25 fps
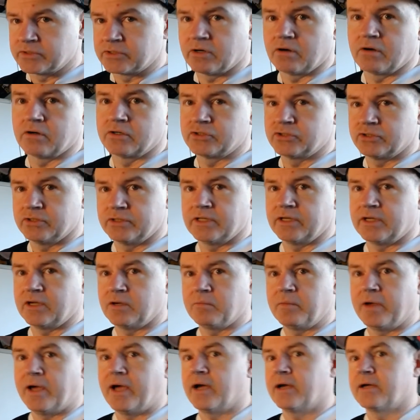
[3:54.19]
are, should they come
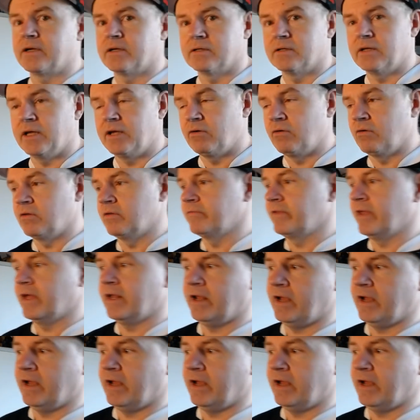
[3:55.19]
back, and, and all of that.